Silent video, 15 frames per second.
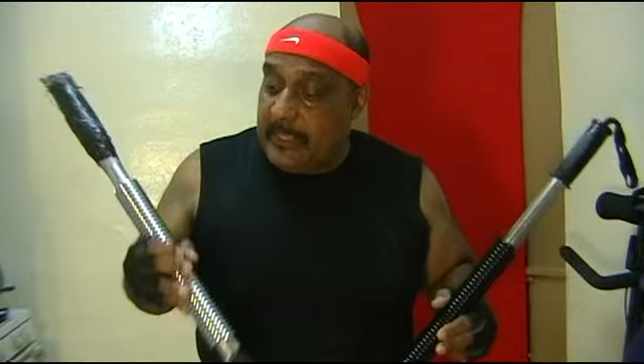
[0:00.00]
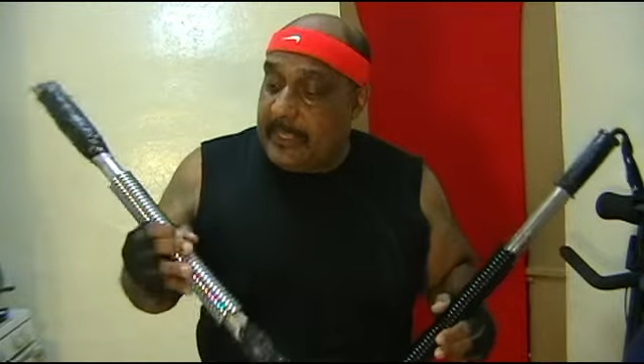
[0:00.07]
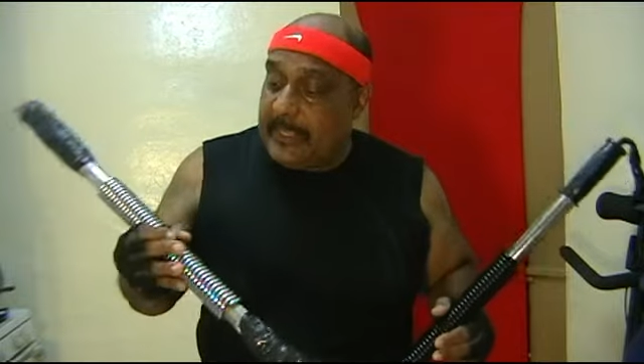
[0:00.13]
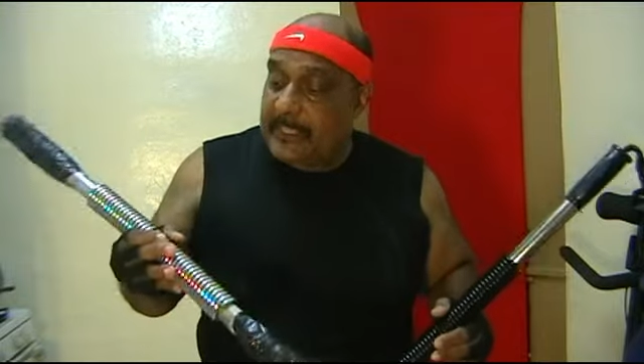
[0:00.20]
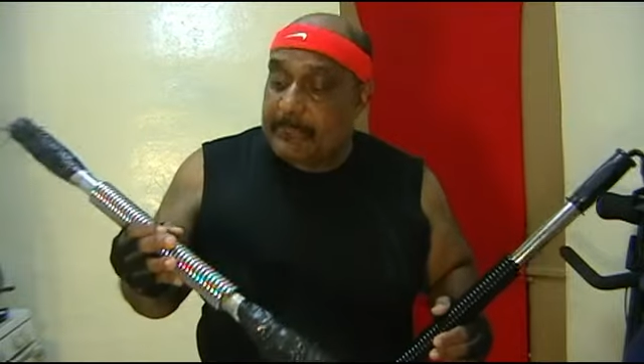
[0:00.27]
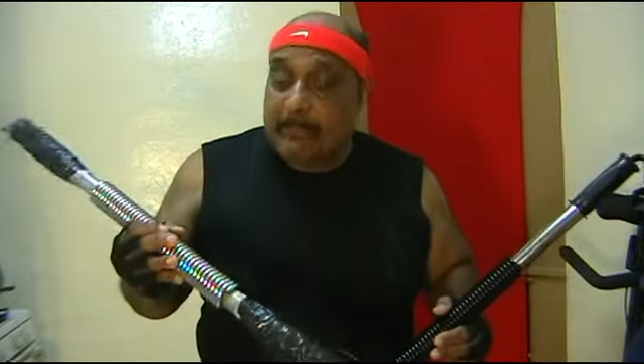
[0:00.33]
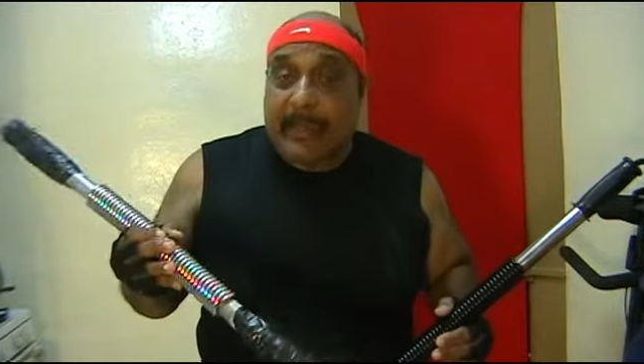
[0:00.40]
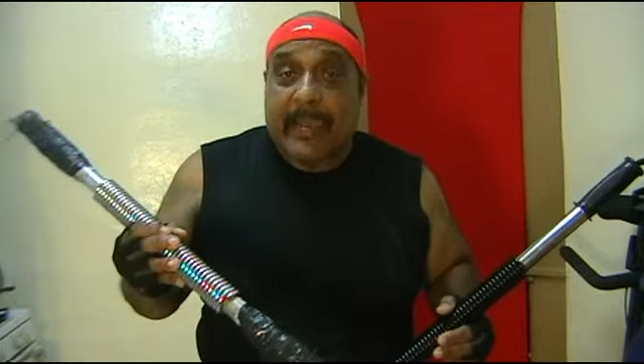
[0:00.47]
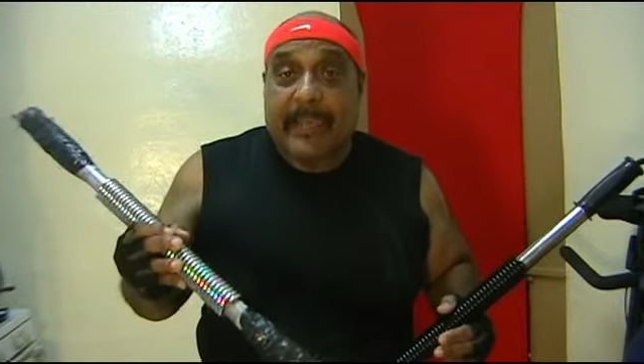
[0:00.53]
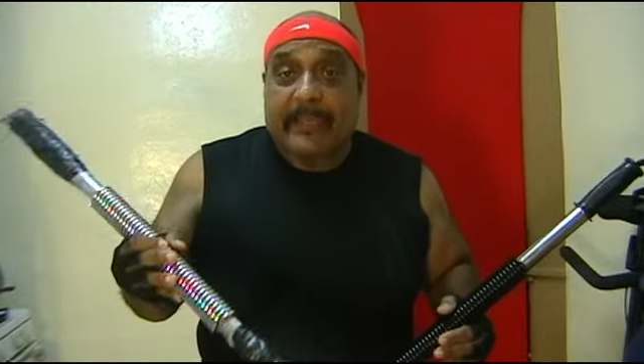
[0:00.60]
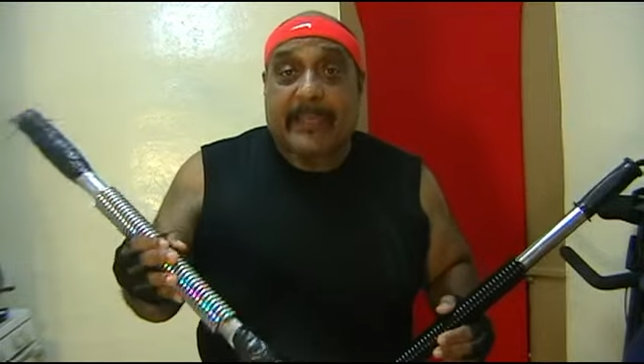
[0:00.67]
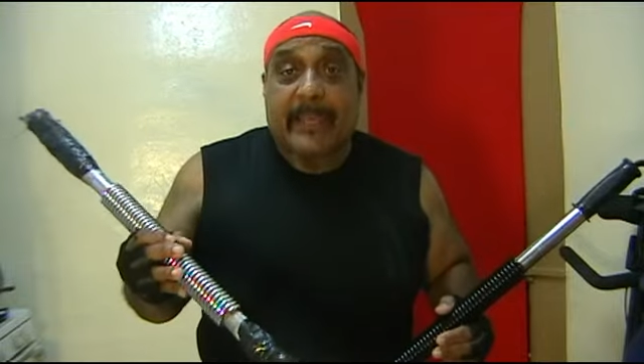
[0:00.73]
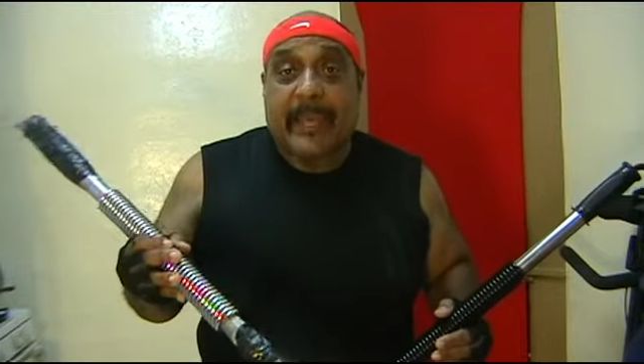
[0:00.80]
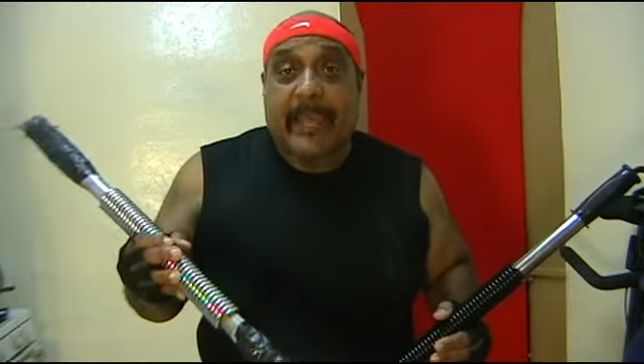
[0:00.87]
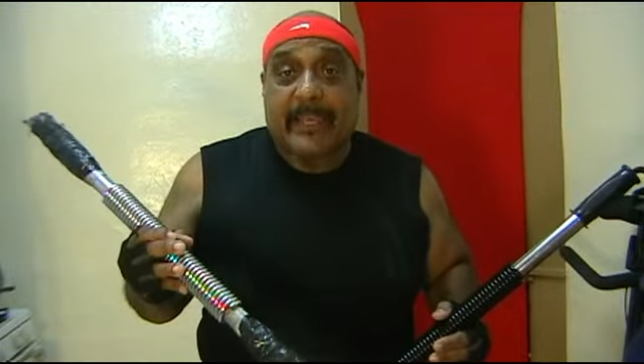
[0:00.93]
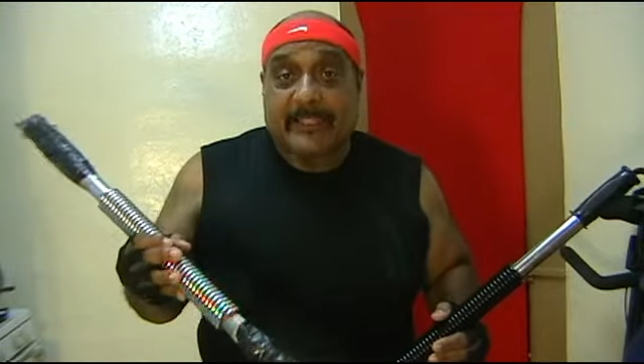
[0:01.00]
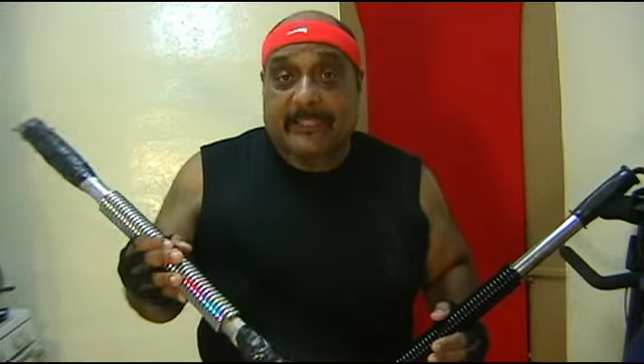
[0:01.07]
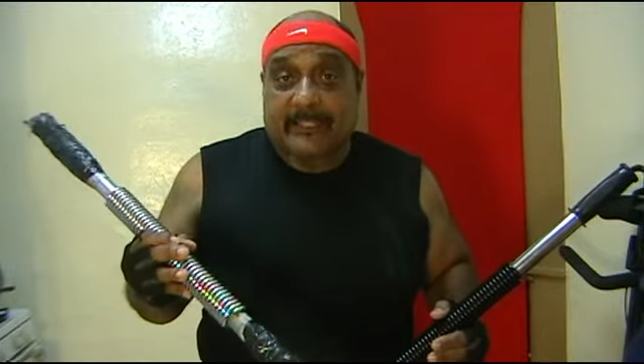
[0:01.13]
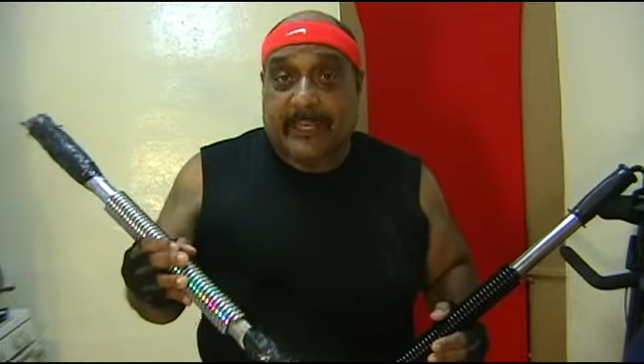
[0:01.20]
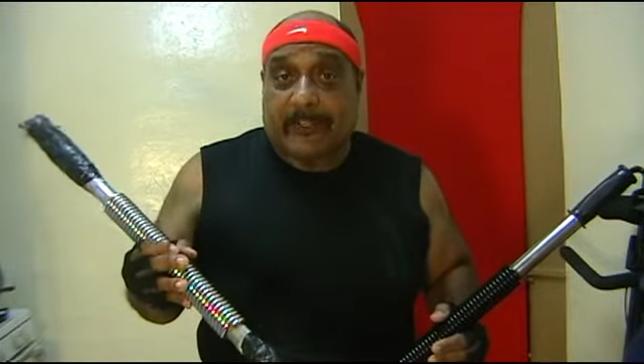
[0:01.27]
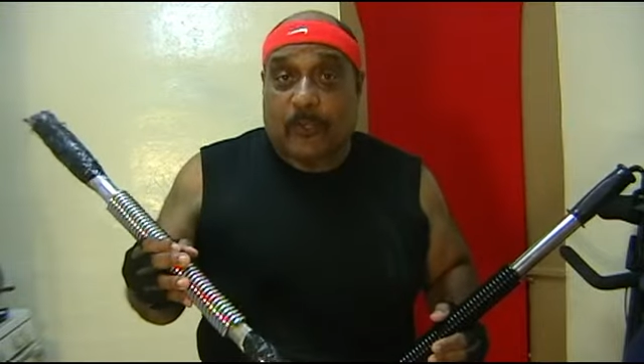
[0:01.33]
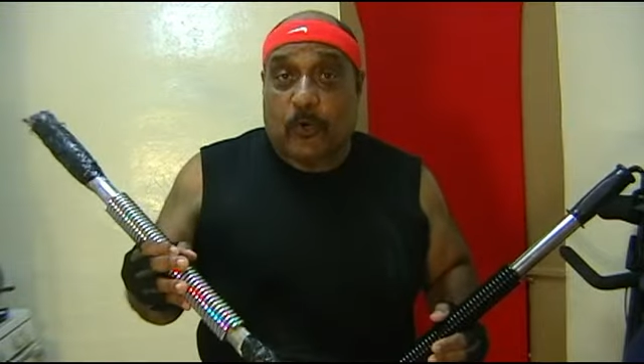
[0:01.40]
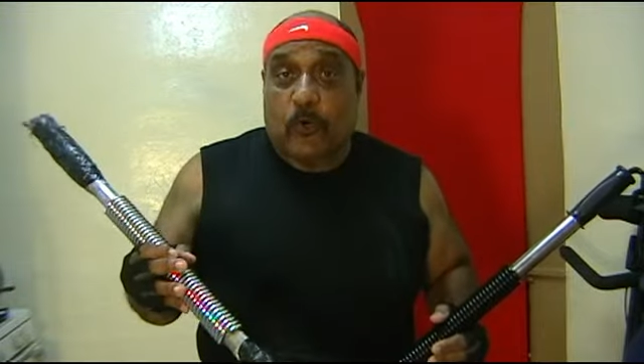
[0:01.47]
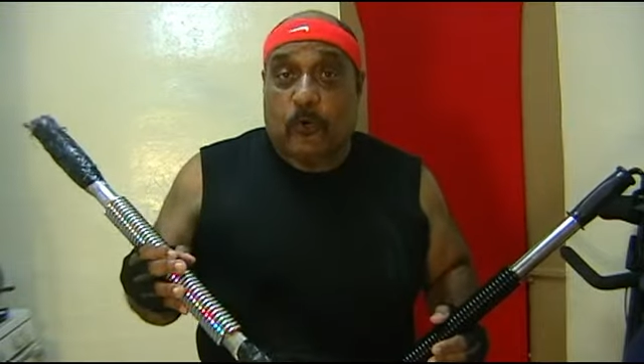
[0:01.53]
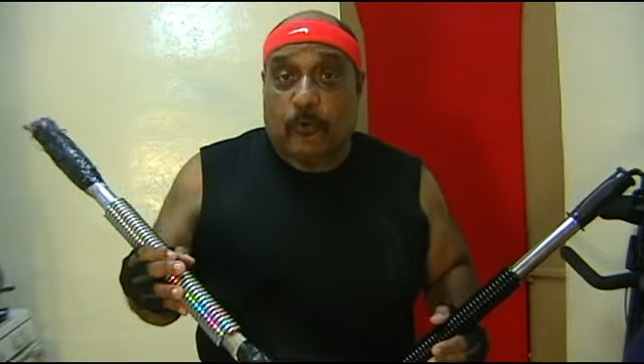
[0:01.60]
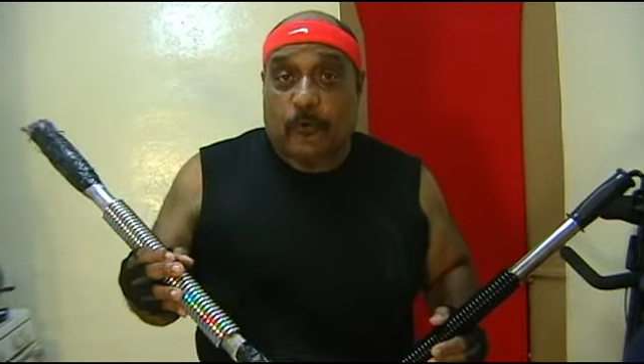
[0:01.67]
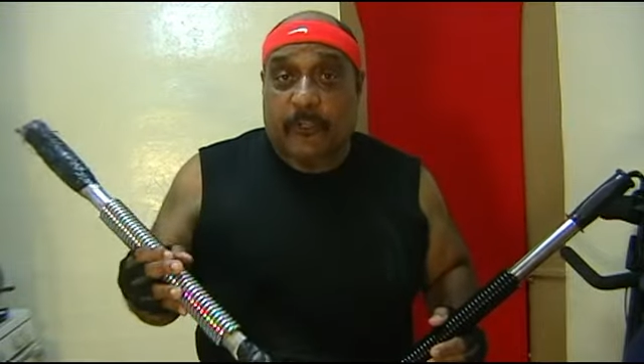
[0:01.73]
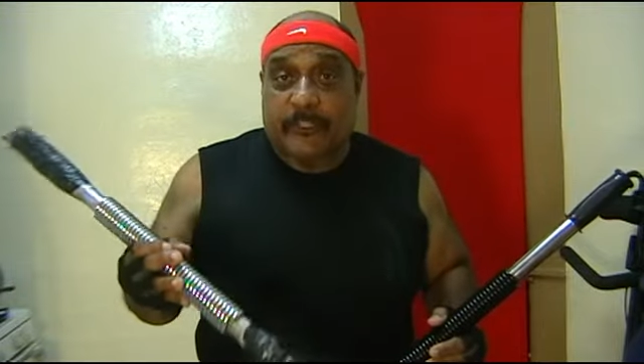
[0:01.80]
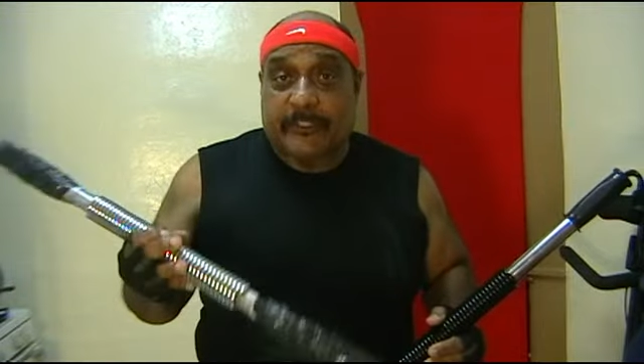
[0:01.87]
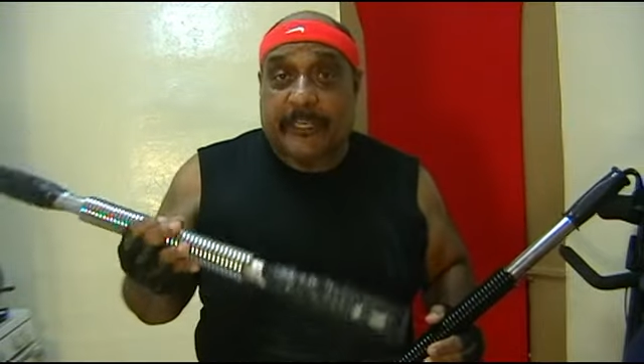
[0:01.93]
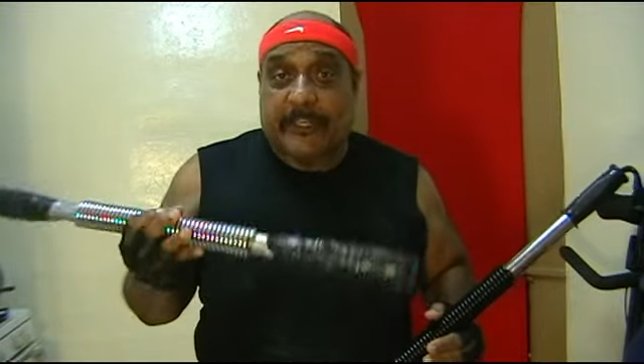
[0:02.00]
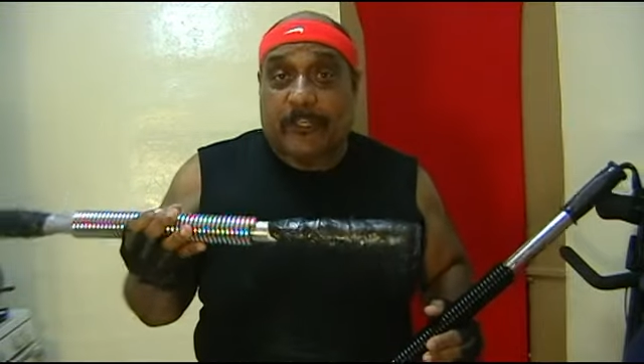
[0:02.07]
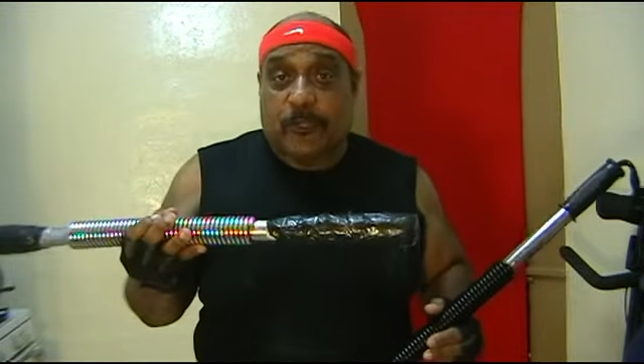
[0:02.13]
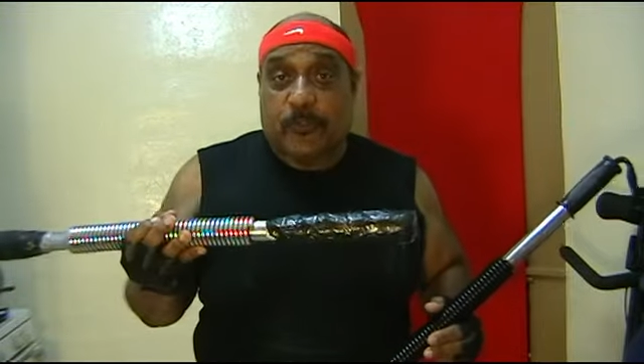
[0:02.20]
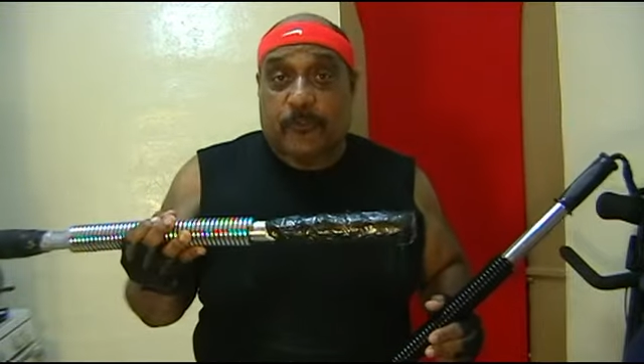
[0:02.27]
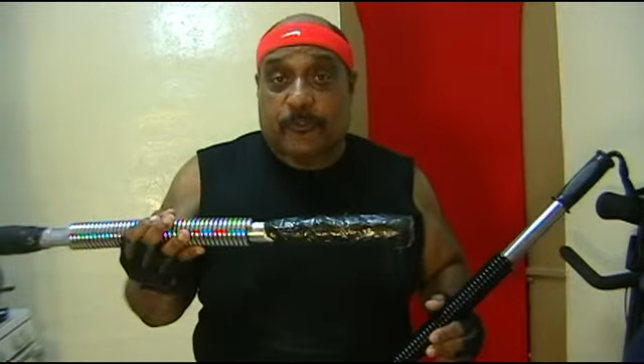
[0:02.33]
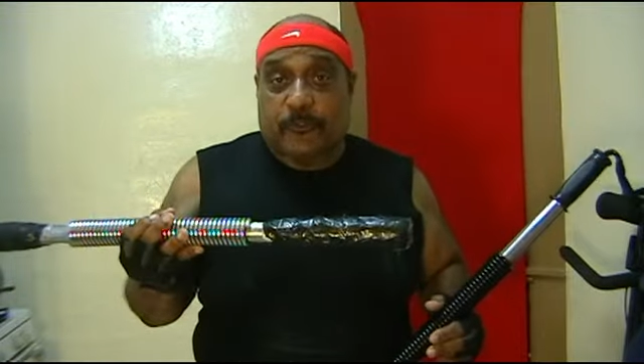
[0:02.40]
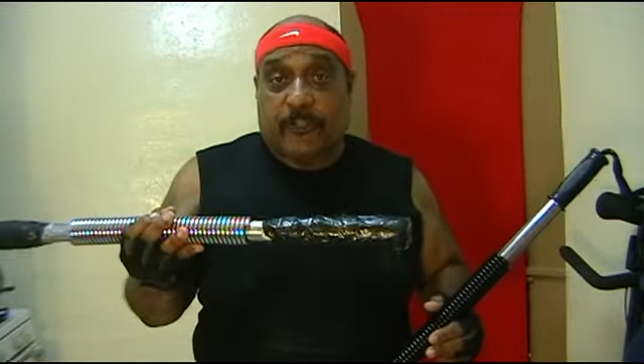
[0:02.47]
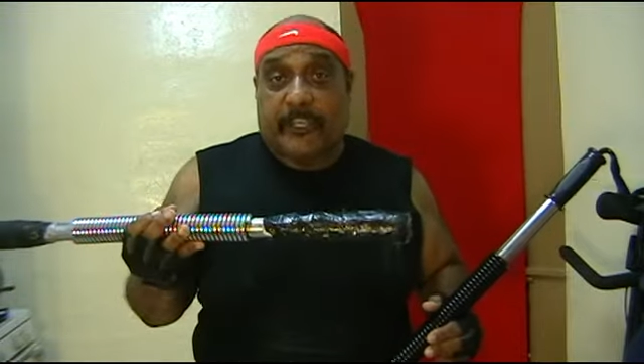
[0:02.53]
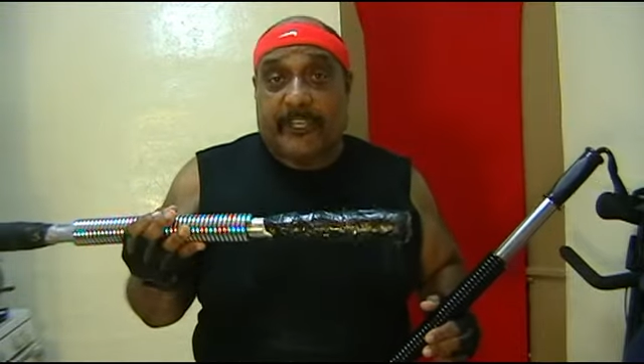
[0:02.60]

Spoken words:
is mine, as it's gotten older, has gotten looser,